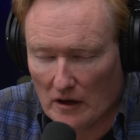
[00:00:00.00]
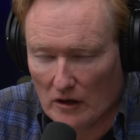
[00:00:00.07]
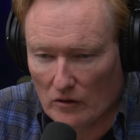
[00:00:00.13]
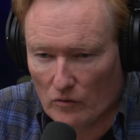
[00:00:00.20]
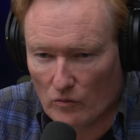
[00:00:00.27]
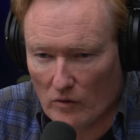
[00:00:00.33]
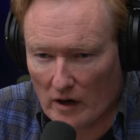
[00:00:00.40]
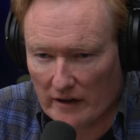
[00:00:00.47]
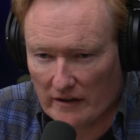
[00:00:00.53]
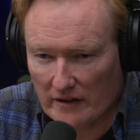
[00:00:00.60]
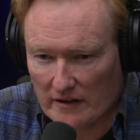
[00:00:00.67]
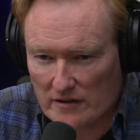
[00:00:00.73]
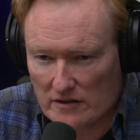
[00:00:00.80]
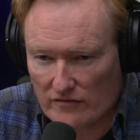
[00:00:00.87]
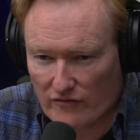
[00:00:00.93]
One
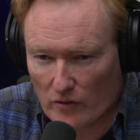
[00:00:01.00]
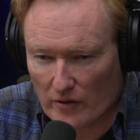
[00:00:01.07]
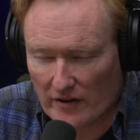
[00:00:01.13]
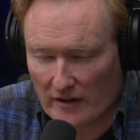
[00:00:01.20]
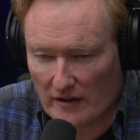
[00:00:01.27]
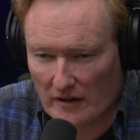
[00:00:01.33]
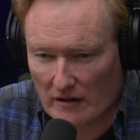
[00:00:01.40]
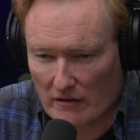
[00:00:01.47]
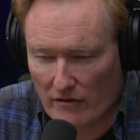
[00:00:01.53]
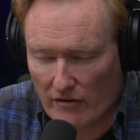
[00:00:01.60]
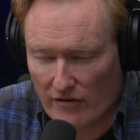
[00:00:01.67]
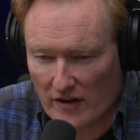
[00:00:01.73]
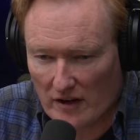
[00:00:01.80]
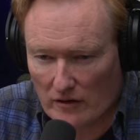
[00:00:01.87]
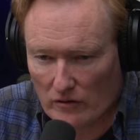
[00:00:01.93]
is okay. for the
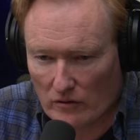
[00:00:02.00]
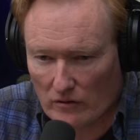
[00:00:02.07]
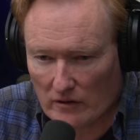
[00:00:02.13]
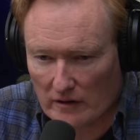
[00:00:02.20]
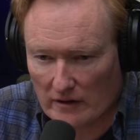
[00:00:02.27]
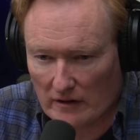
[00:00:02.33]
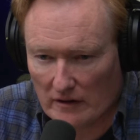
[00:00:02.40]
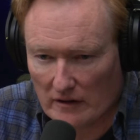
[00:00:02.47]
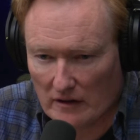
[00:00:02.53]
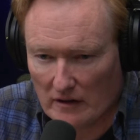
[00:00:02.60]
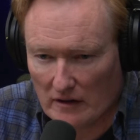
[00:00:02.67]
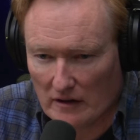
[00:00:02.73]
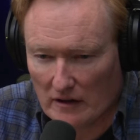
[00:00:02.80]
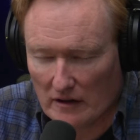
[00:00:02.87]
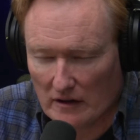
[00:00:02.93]
Theodore
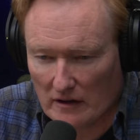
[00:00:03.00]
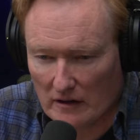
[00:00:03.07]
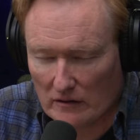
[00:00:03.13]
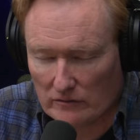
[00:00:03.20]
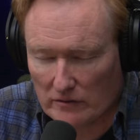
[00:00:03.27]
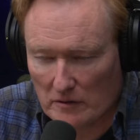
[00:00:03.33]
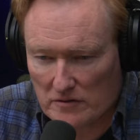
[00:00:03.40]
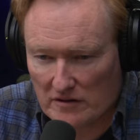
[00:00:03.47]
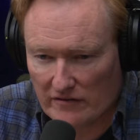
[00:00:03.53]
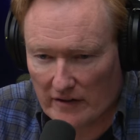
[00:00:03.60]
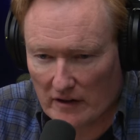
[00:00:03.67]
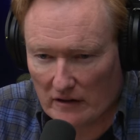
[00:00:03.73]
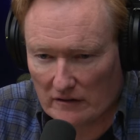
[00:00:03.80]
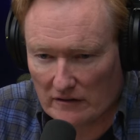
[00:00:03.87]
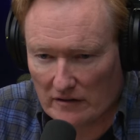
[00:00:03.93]
uh,
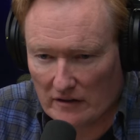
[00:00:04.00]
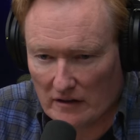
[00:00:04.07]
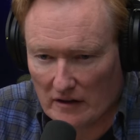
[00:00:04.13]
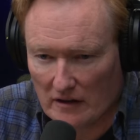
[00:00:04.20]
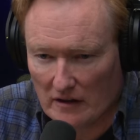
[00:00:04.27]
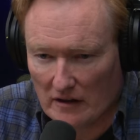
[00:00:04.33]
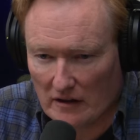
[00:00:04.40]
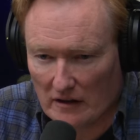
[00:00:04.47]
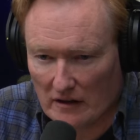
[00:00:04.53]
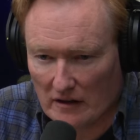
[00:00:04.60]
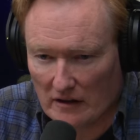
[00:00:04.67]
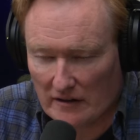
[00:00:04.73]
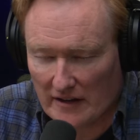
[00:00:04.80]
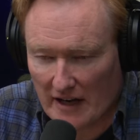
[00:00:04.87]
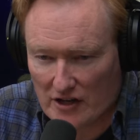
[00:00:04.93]
Roosevelt uh,
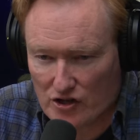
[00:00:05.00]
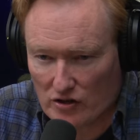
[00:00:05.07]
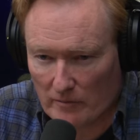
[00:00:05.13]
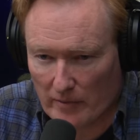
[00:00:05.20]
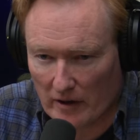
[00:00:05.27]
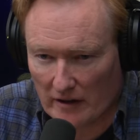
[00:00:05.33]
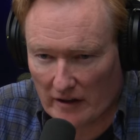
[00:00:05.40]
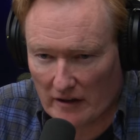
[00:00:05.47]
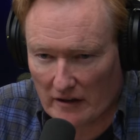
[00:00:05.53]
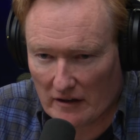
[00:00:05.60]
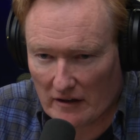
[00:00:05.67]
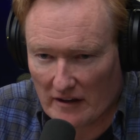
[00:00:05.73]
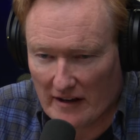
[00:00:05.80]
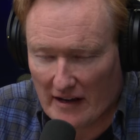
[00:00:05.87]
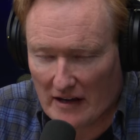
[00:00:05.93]
National Park,
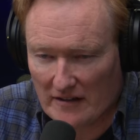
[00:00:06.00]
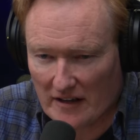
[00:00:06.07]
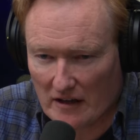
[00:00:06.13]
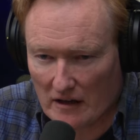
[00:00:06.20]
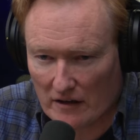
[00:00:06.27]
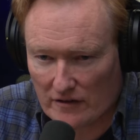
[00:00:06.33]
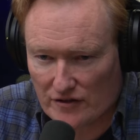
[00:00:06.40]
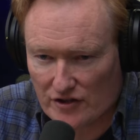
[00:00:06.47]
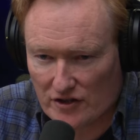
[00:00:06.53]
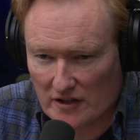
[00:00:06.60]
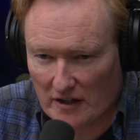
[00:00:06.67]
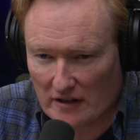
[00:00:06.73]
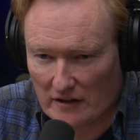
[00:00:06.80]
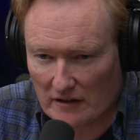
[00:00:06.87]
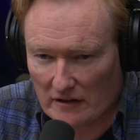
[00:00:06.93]
and the other
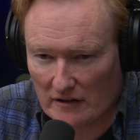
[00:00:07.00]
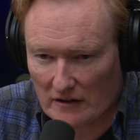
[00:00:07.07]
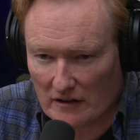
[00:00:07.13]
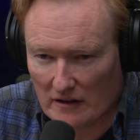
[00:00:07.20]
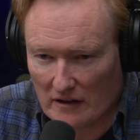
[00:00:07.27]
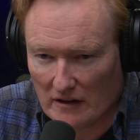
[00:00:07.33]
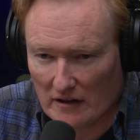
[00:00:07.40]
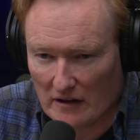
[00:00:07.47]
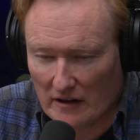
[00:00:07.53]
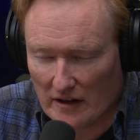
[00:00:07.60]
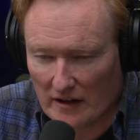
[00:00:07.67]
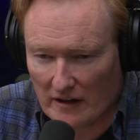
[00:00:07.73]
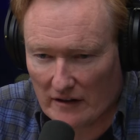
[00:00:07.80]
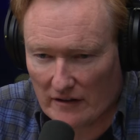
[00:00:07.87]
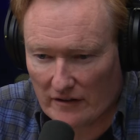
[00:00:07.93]
sticker
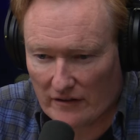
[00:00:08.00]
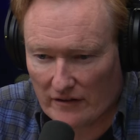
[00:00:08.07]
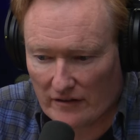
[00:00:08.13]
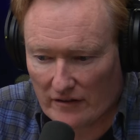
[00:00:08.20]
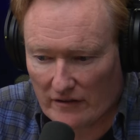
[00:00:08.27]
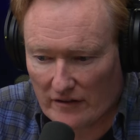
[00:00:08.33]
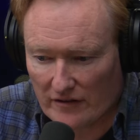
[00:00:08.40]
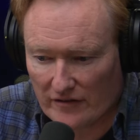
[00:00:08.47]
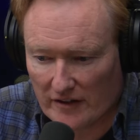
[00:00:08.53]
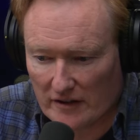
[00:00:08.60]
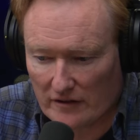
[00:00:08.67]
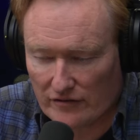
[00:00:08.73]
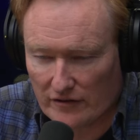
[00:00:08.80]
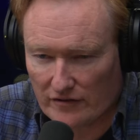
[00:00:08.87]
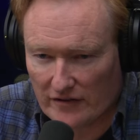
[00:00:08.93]
is the sticker
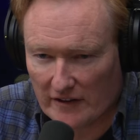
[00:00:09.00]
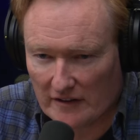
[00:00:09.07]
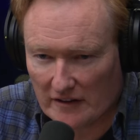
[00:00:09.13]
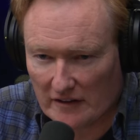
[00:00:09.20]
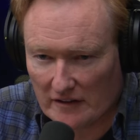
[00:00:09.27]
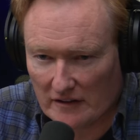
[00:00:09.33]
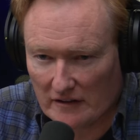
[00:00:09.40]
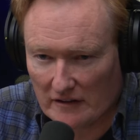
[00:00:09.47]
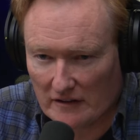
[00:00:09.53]
for Finland.